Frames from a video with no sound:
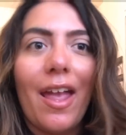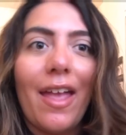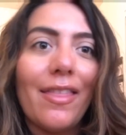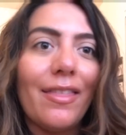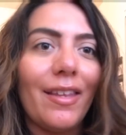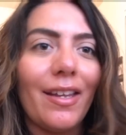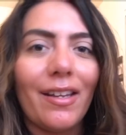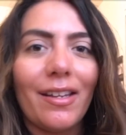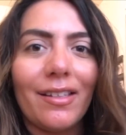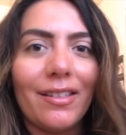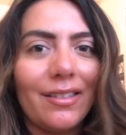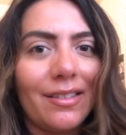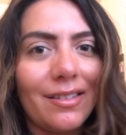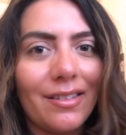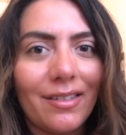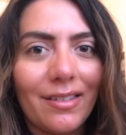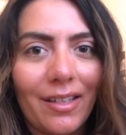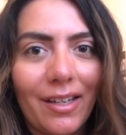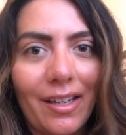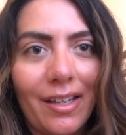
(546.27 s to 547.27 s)
and they can
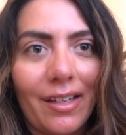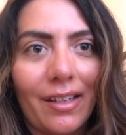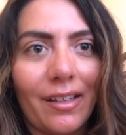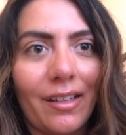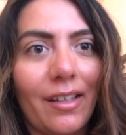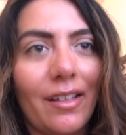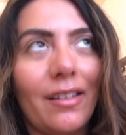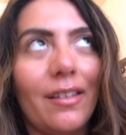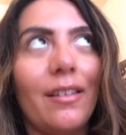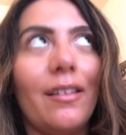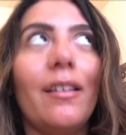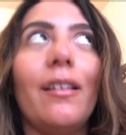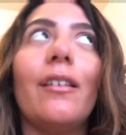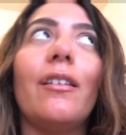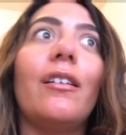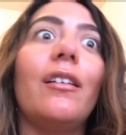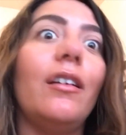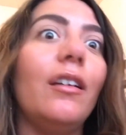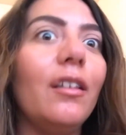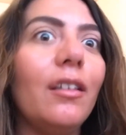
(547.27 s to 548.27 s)
sing and
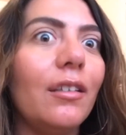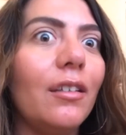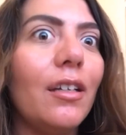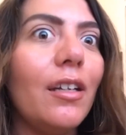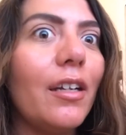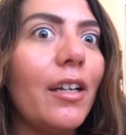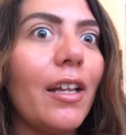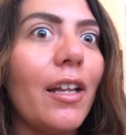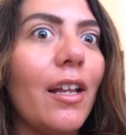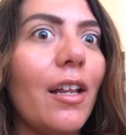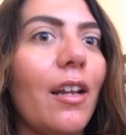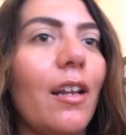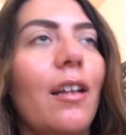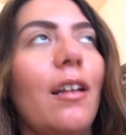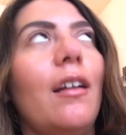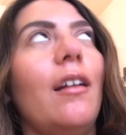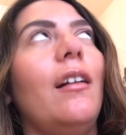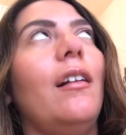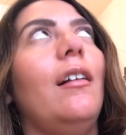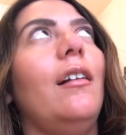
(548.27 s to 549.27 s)
they're good looking.
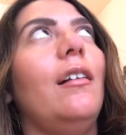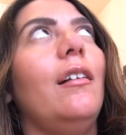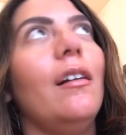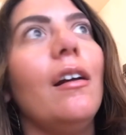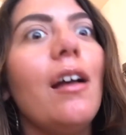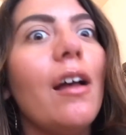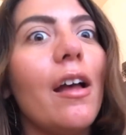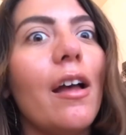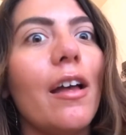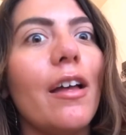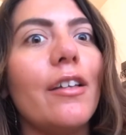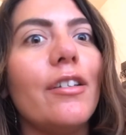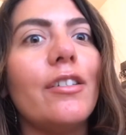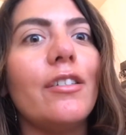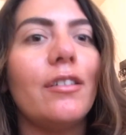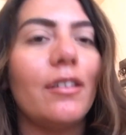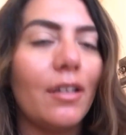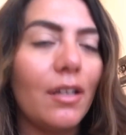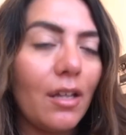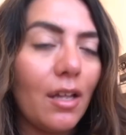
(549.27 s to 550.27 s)

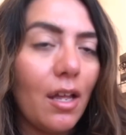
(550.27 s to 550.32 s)
Gosh.